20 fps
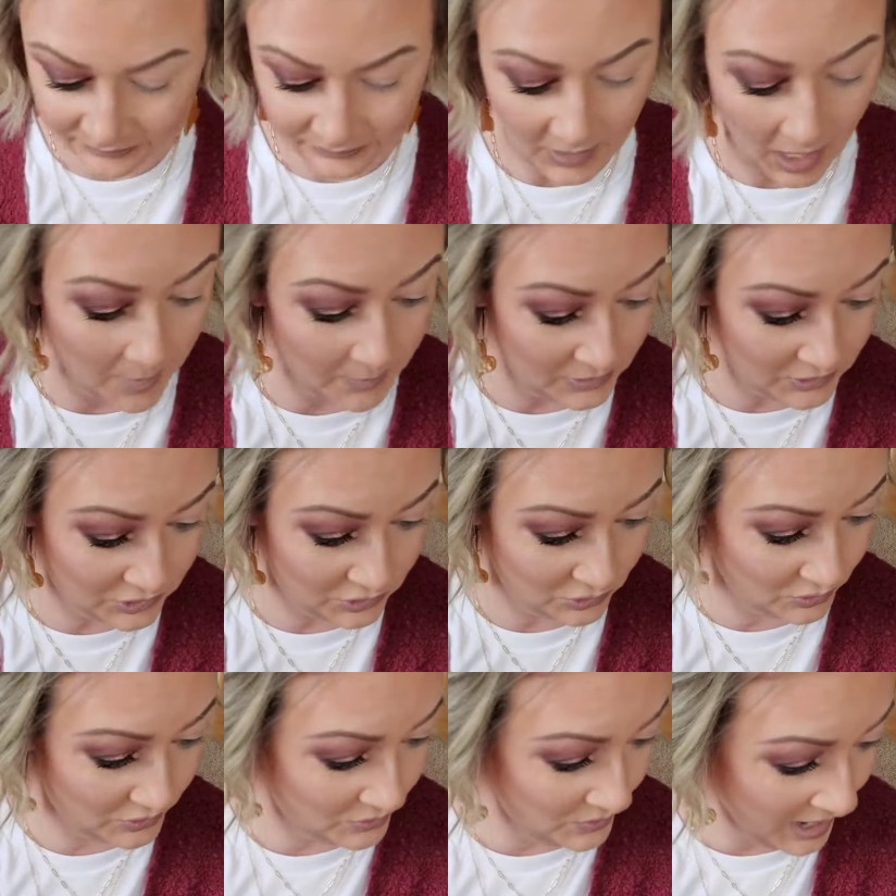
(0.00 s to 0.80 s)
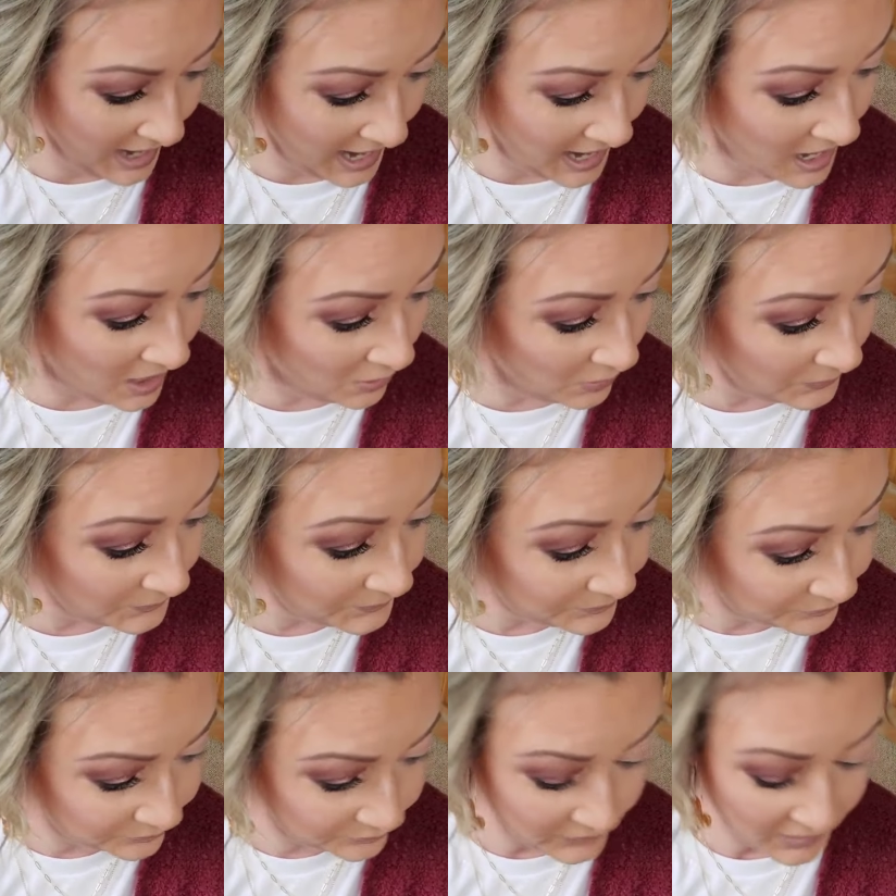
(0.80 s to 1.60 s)
I'm gonna show you how.
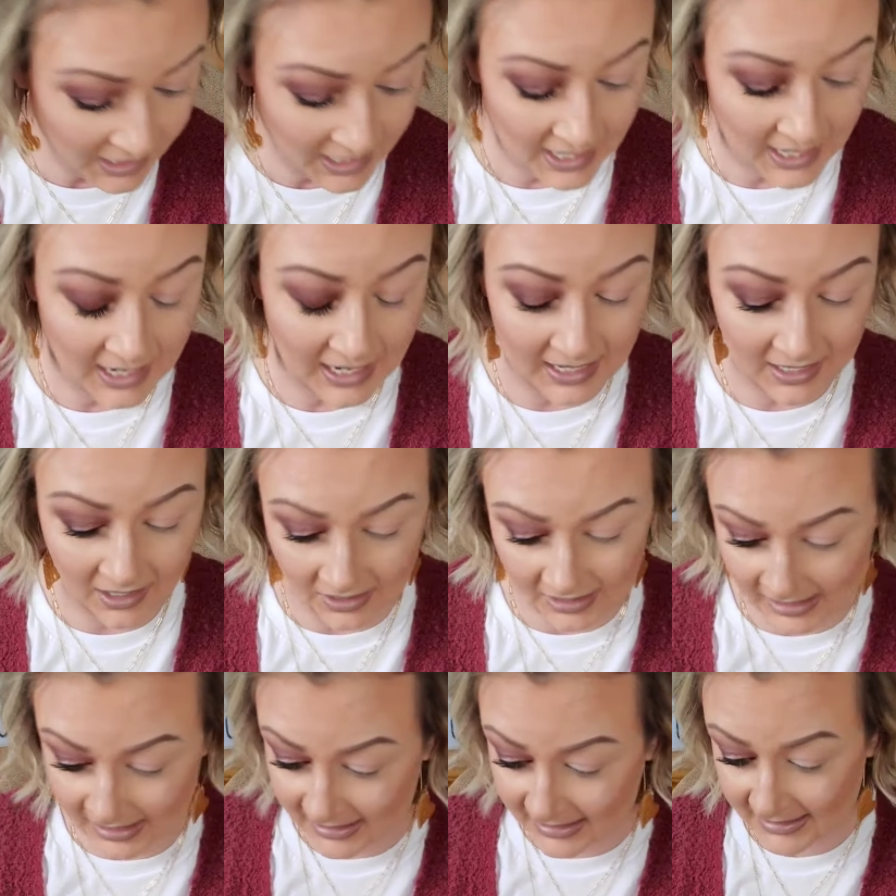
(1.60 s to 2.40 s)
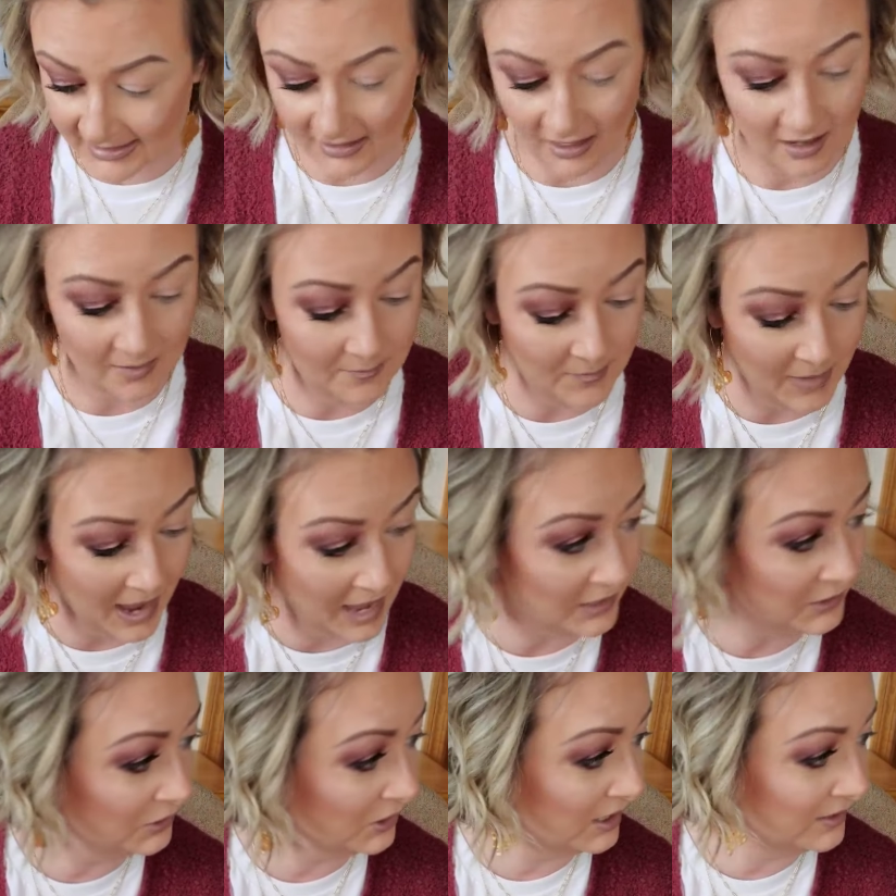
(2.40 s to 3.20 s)
It is a
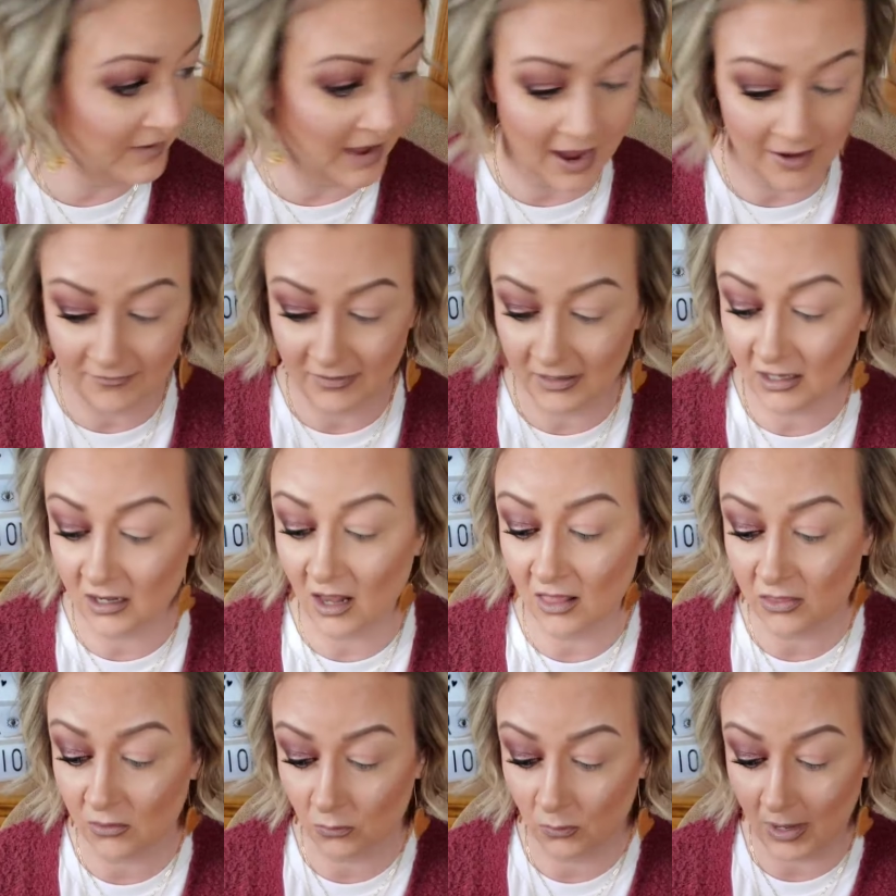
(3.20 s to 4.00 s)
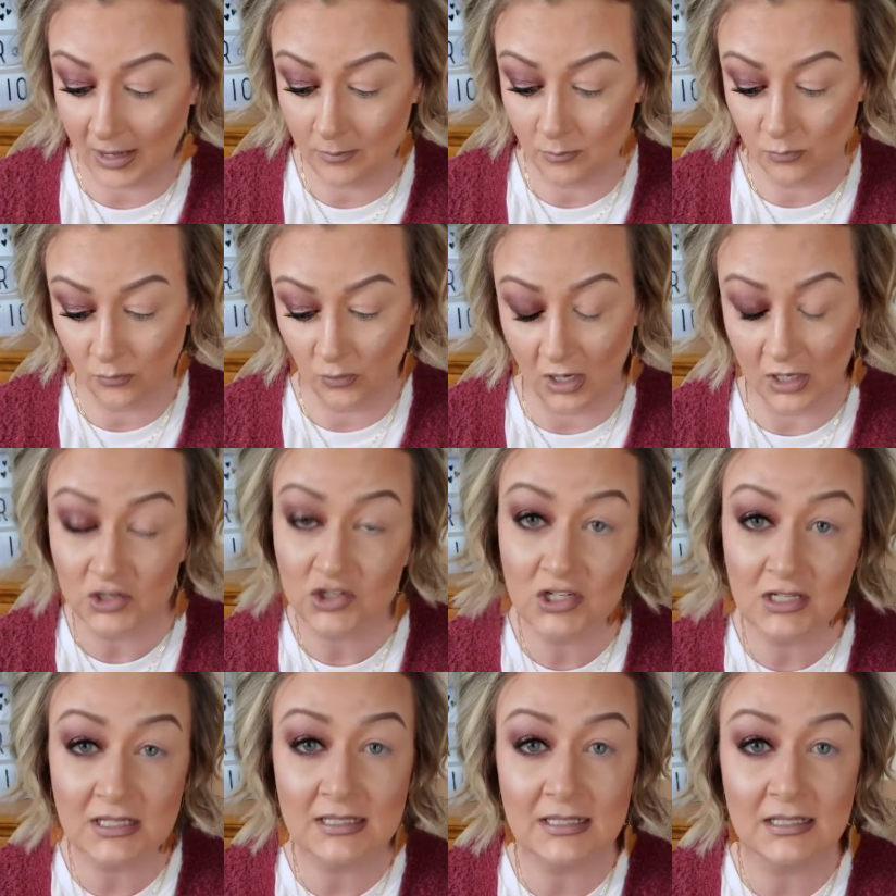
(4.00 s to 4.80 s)
matter of having the right
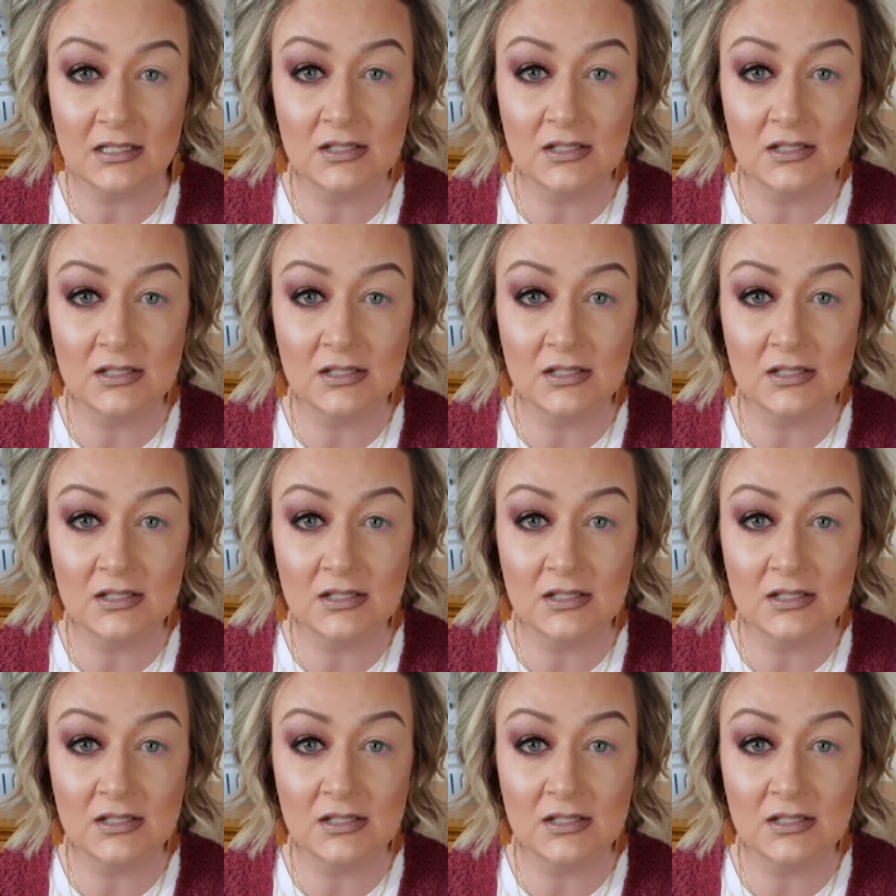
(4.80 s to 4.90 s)
brushes.